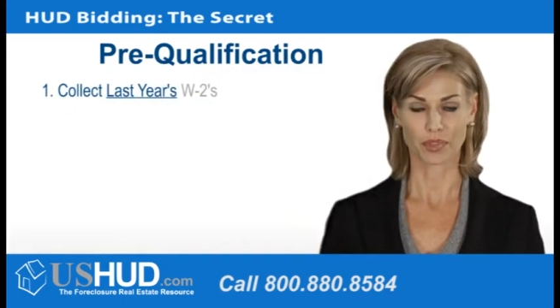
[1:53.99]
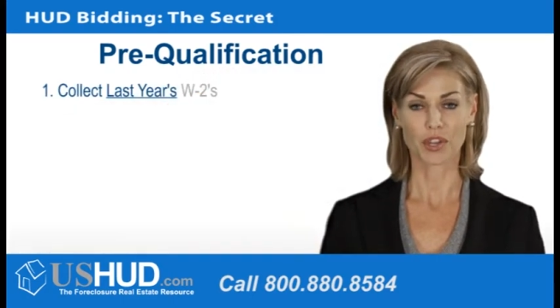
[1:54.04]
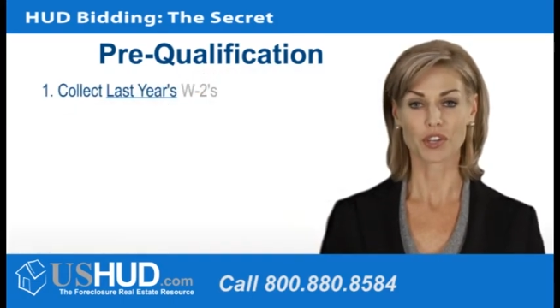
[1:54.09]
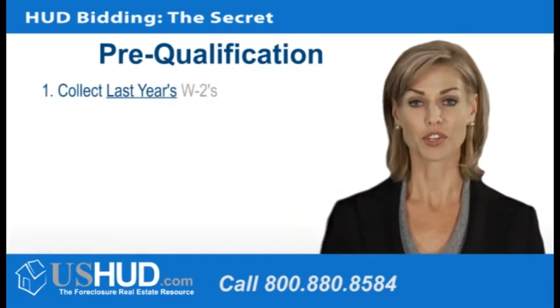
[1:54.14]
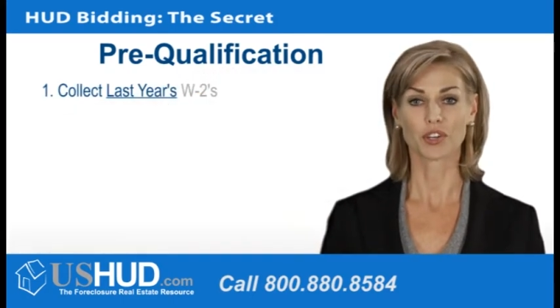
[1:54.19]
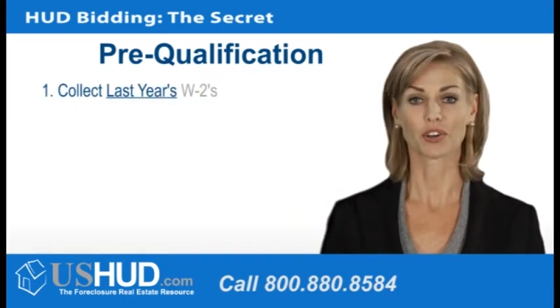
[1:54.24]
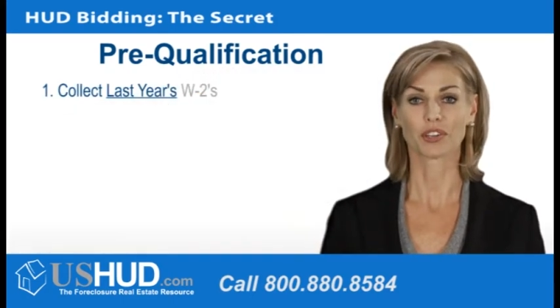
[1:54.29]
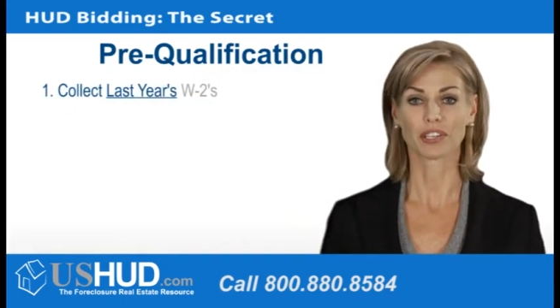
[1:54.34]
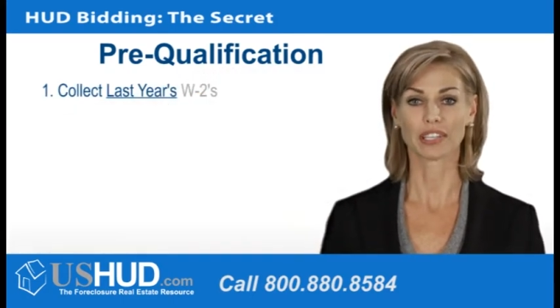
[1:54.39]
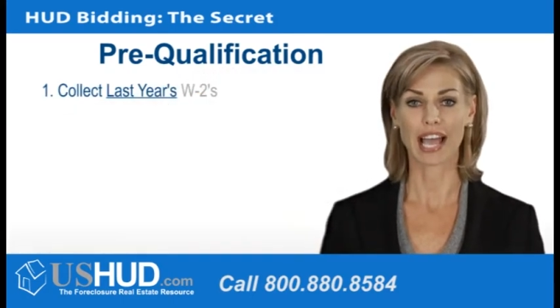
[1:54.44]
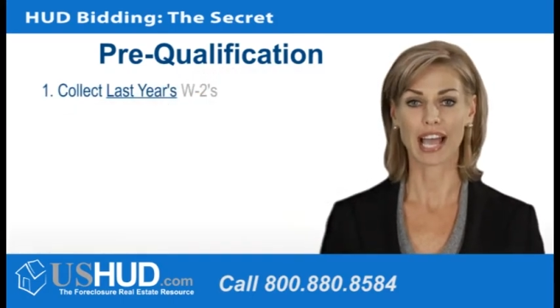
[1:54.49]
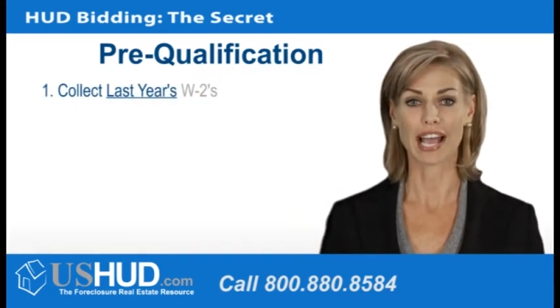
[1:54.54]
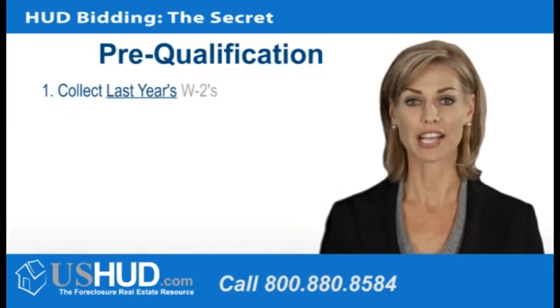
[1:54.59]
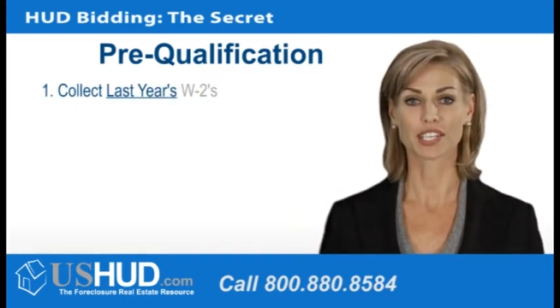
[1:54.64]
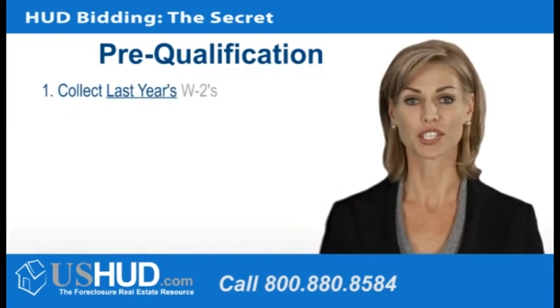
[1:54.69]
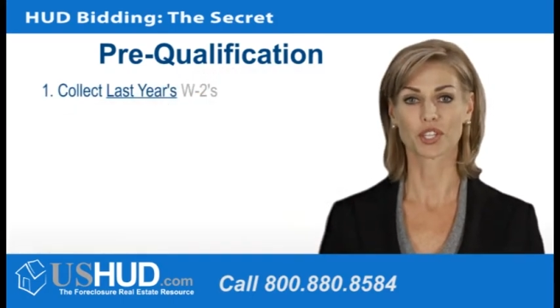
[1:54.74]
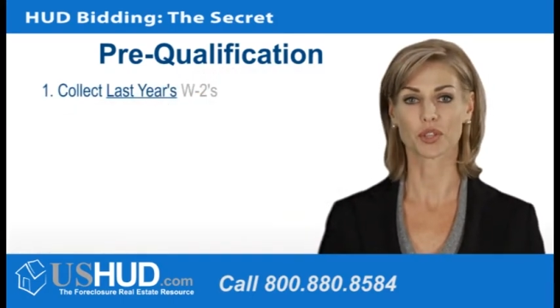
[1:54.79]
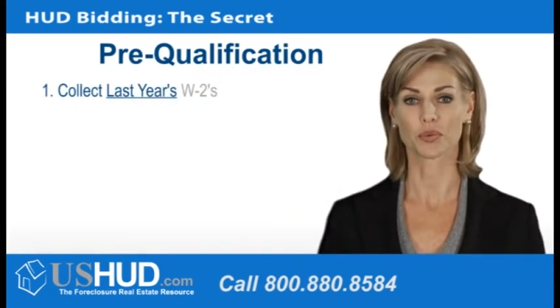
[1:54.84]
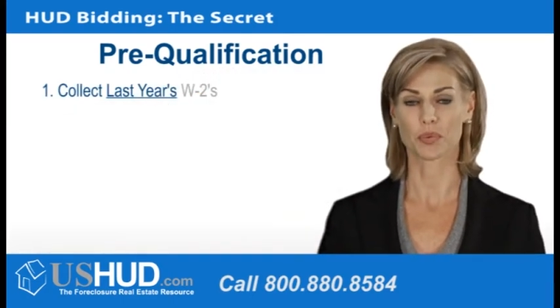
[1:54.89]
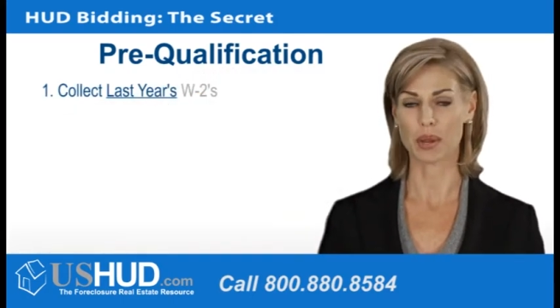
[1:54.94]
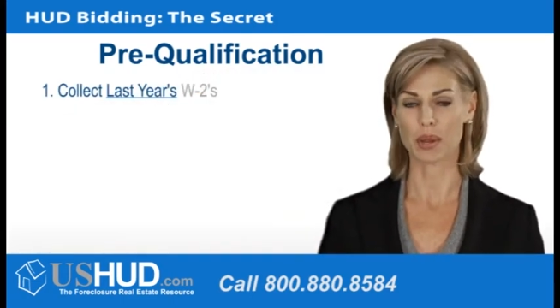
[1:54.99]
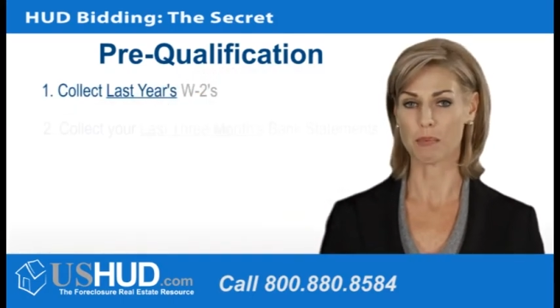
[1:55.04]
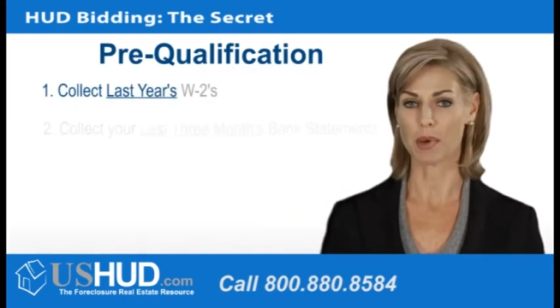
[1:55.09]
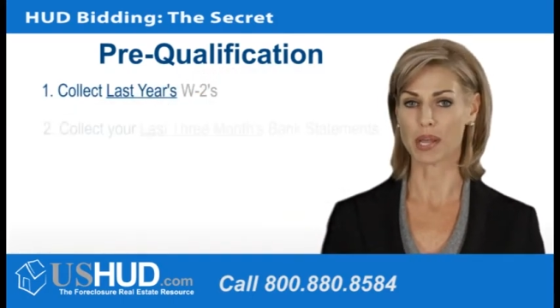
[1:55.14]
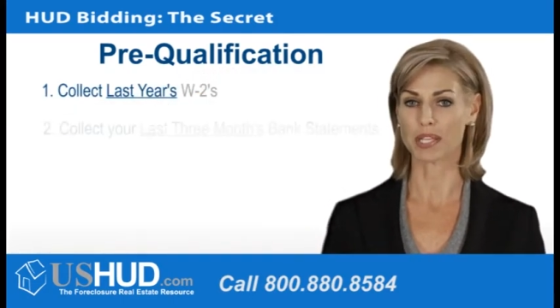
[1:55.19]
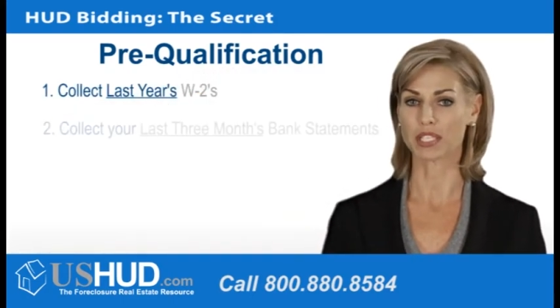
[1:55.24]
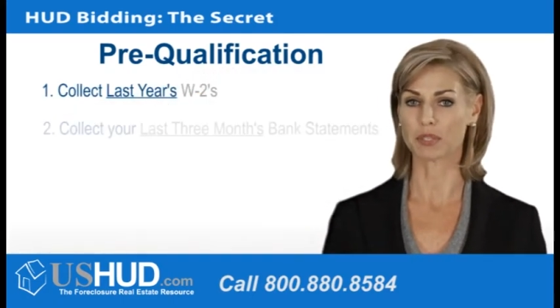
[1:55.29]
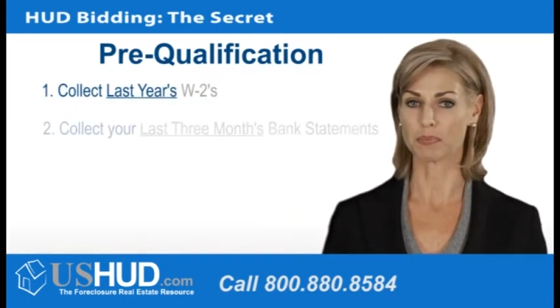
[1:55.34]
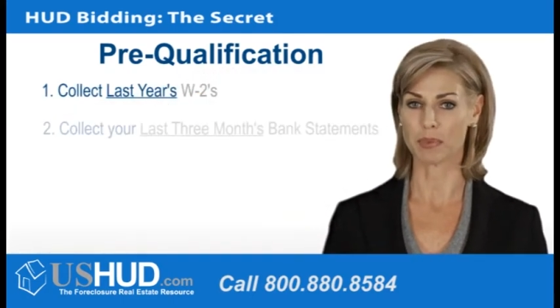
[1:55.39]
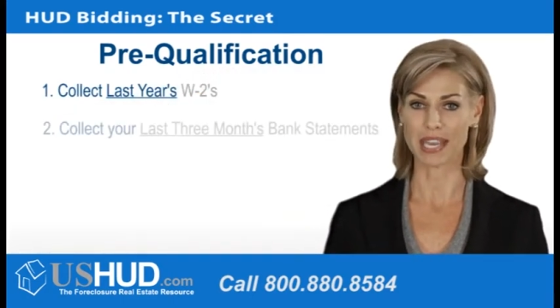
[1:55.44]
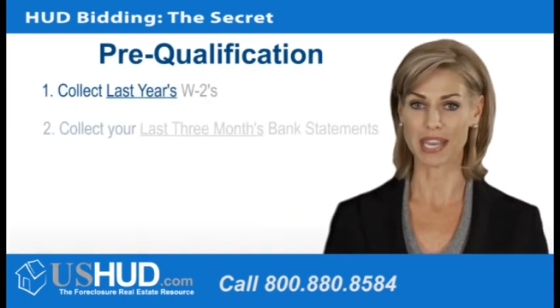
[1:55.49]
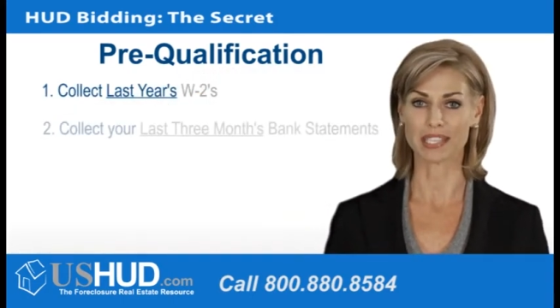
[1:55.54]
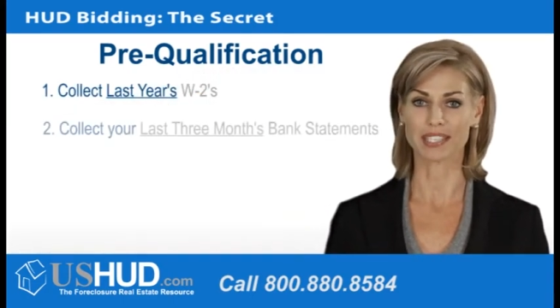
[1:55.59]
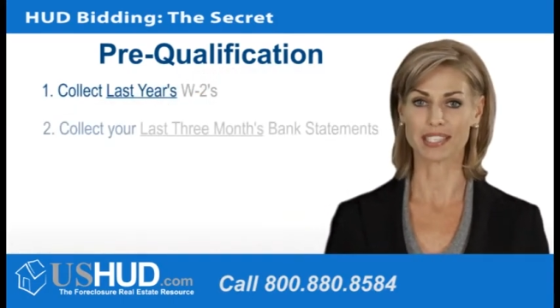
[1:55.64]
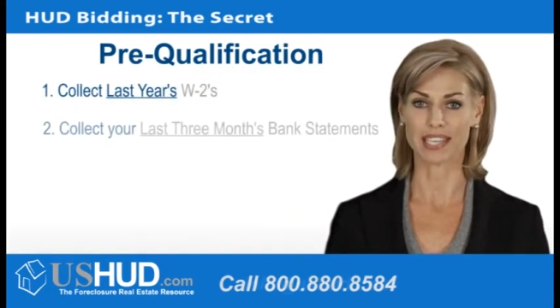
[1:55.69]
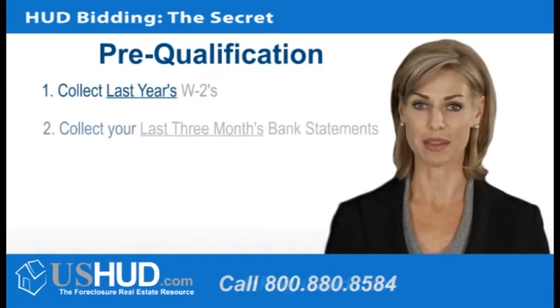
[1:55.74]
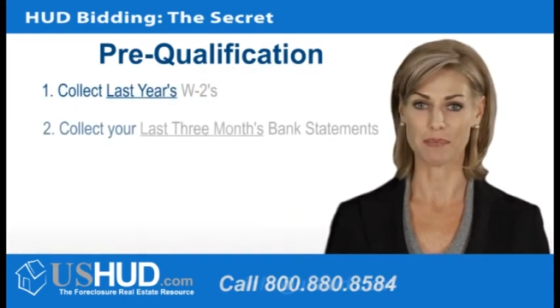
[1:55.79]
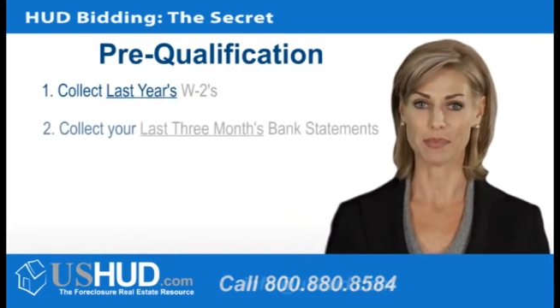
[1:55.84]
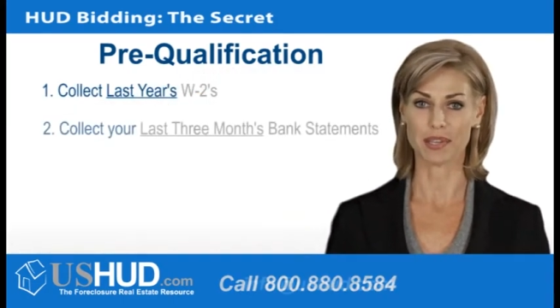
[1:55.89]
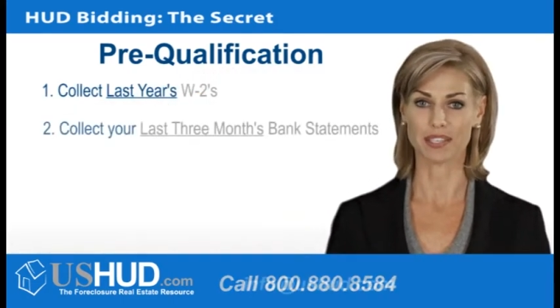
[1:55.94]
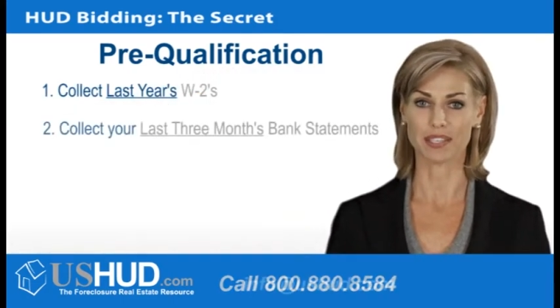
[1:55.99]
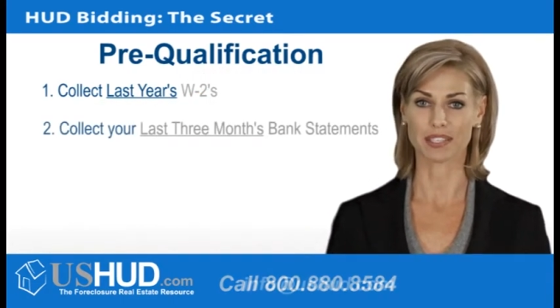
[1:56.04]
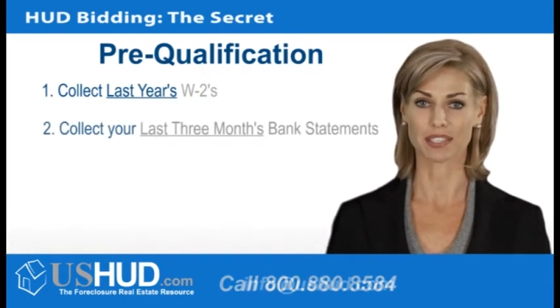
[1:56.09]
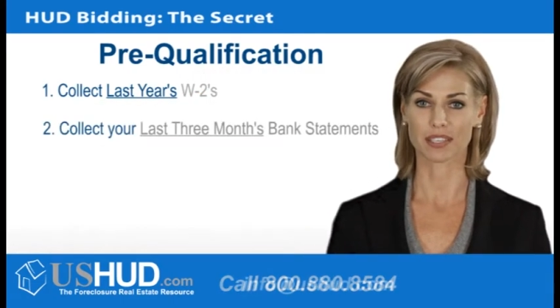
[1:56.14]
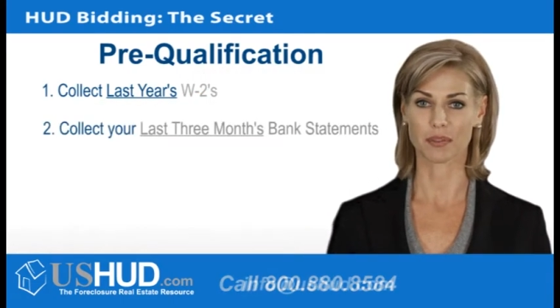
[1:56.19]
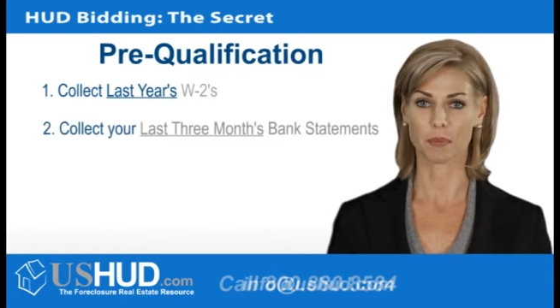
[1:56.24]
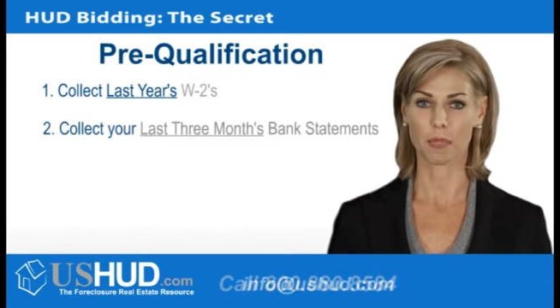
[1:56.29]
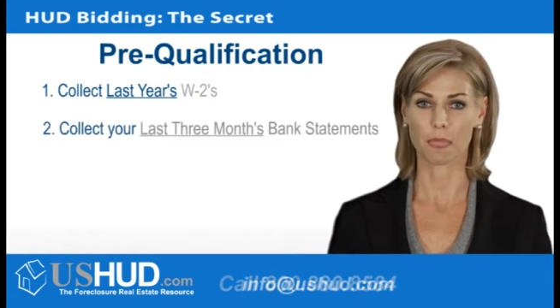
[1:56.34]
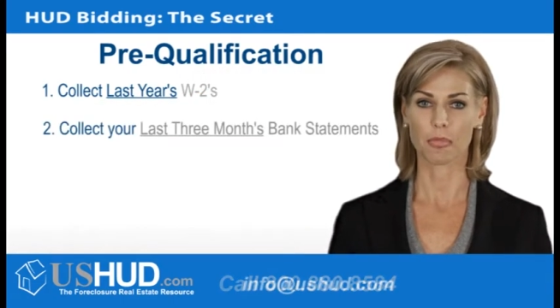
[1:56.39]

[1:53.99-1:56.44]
your last 3 months' bank statements,